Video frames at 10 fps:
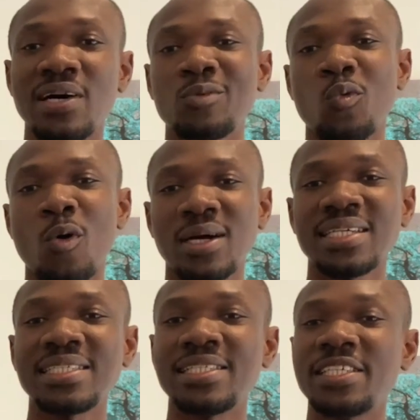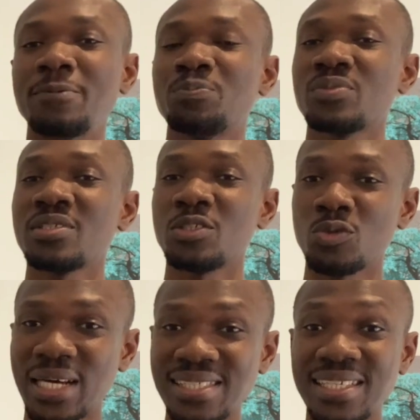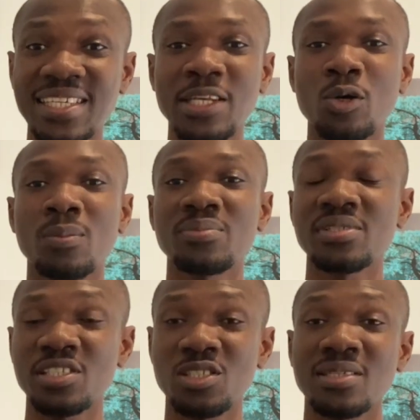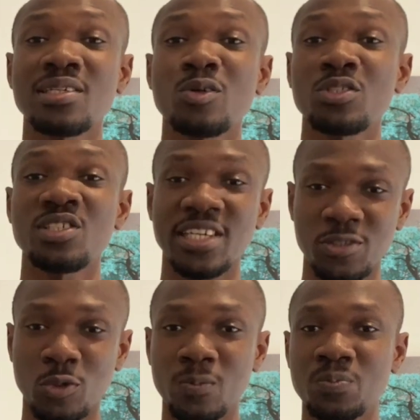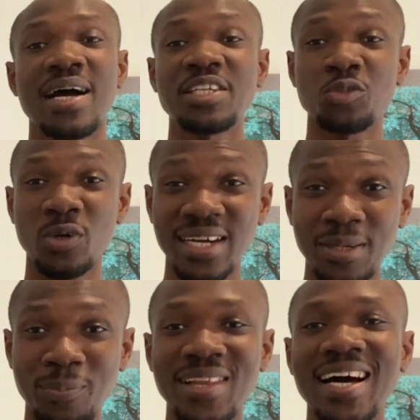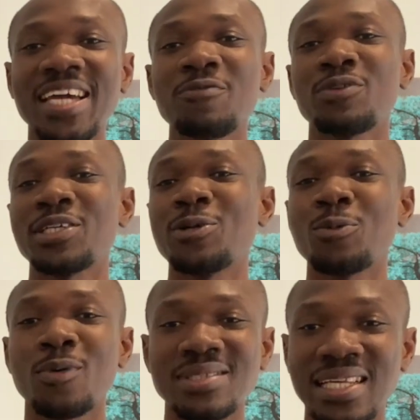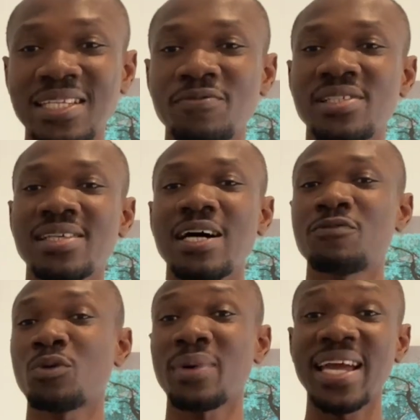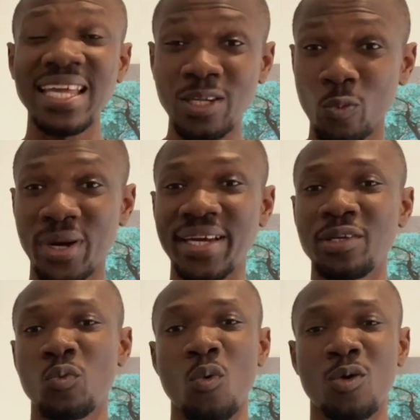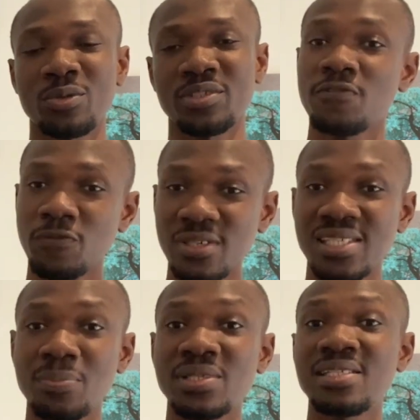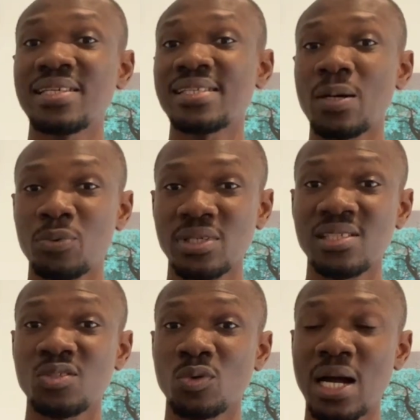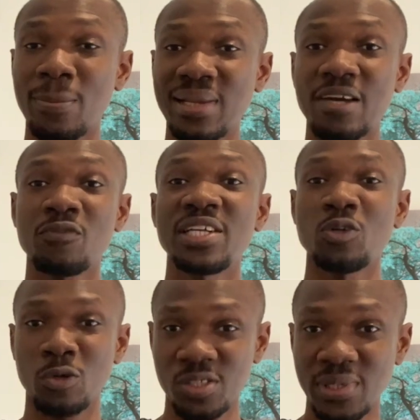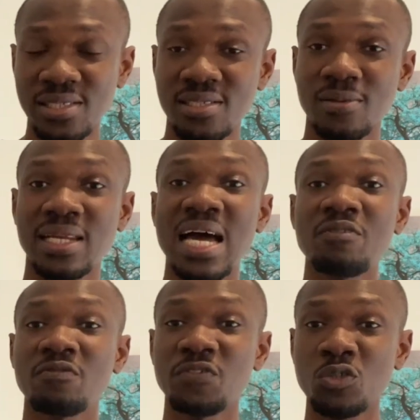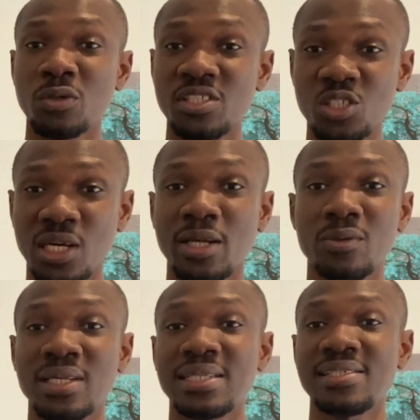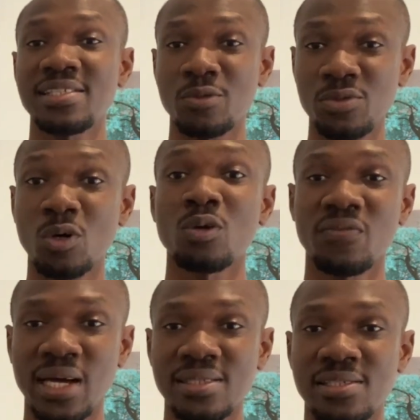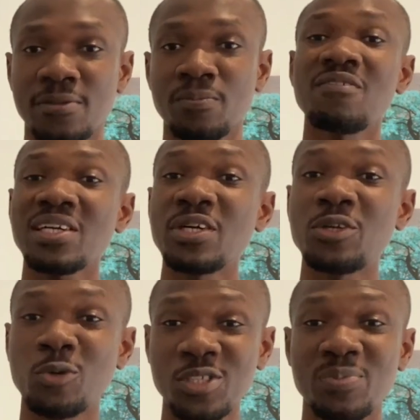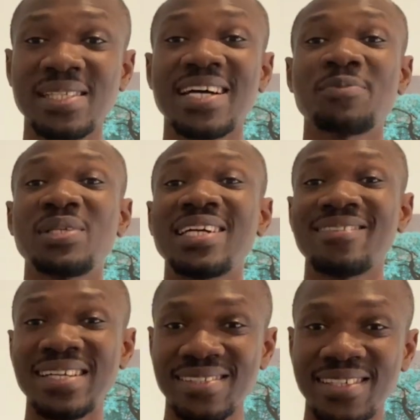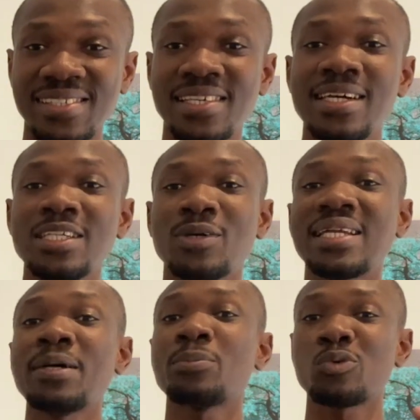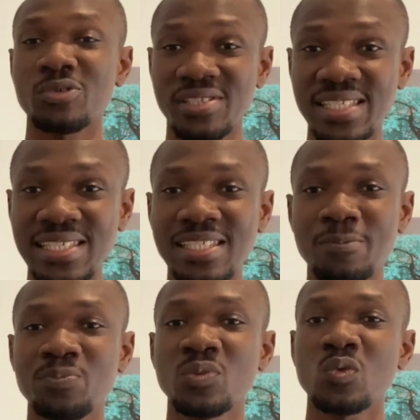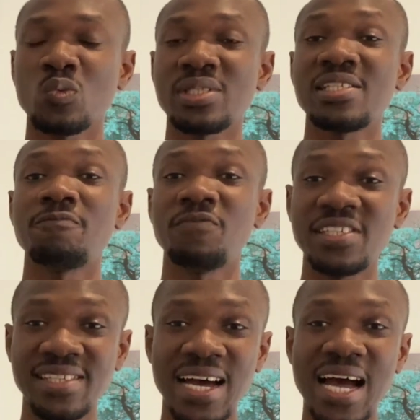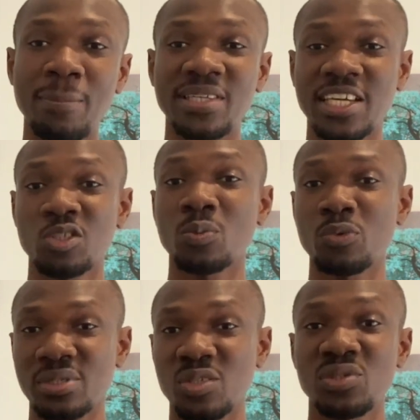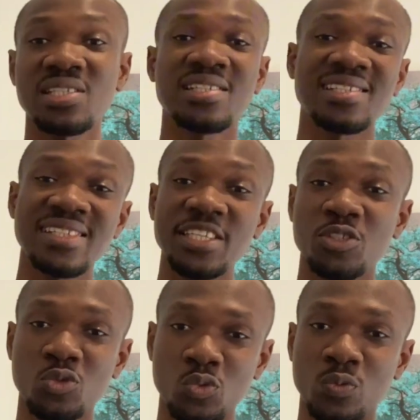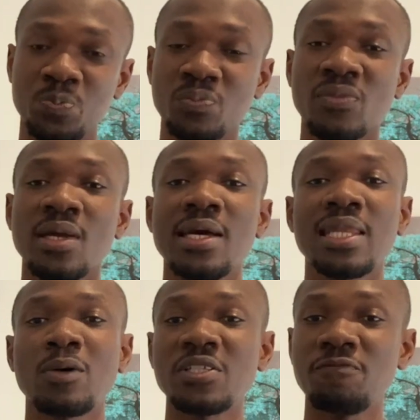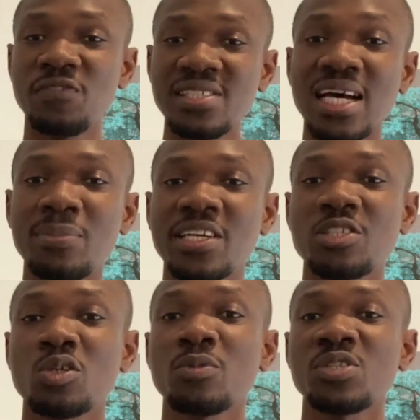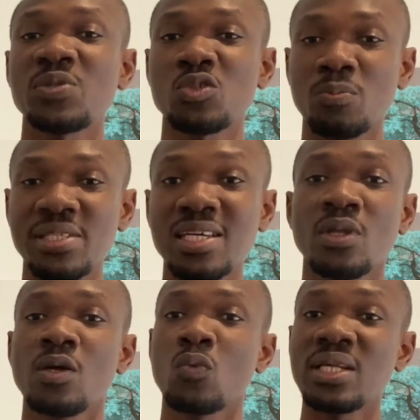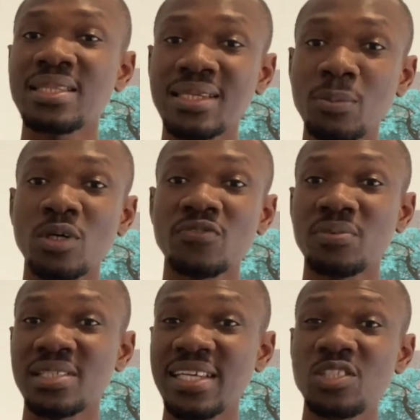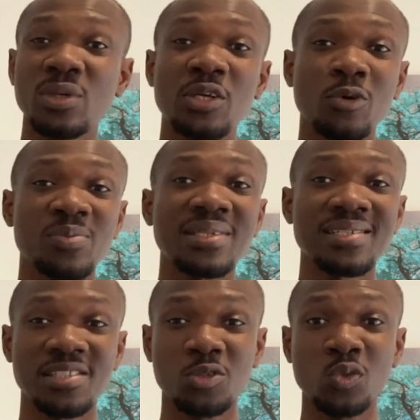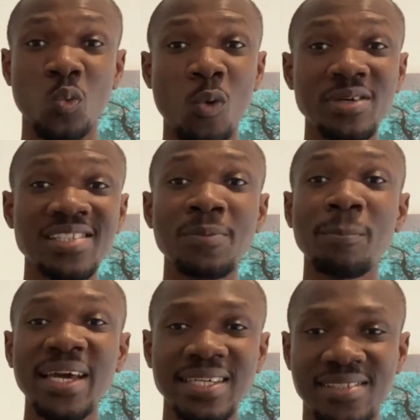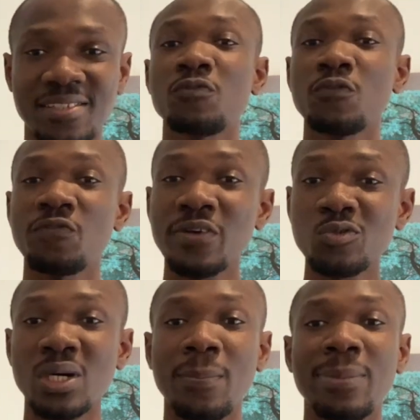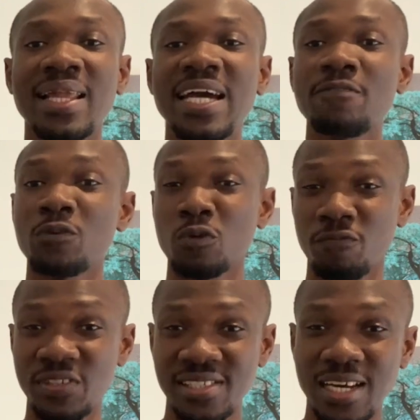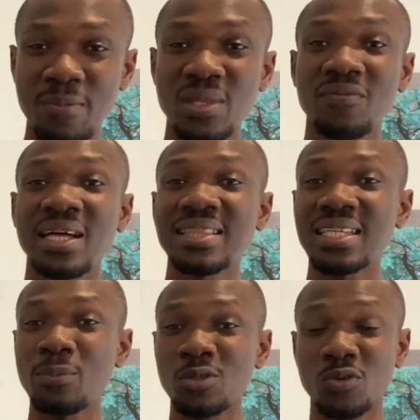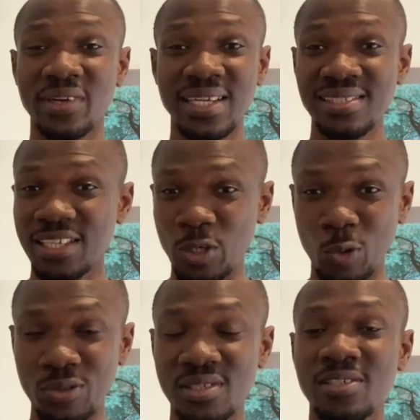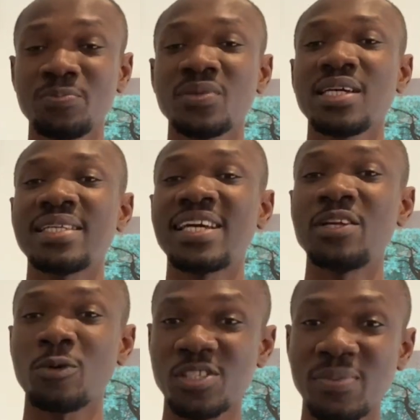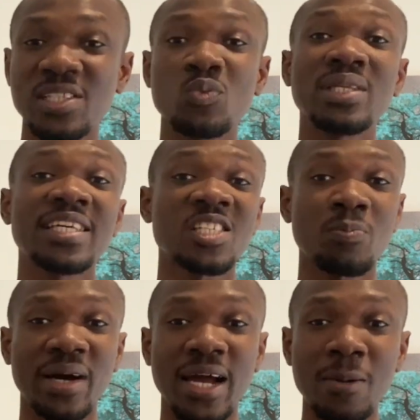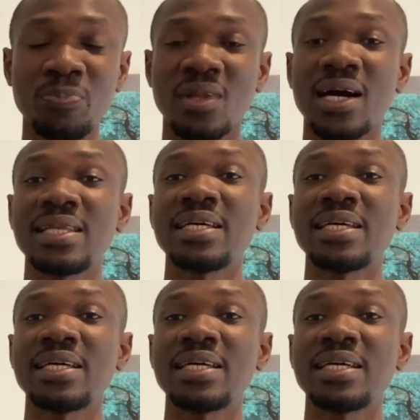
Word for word: and work in the United Kingdom digital technology sector, and you can apply for the Global Talent Visa from anywhere in the world. The first step in this entire process is to apply for endorsements, and I have a video on this channel that details all of that. After your endorsement has been granted, you can then proceed with the visa application process, which is the stage two. Now, the visa application must be submitted within three months from the date your endorsement decision was made. If you fail to apply for your visa after three months of getting endorsed, the endorsement will expire, and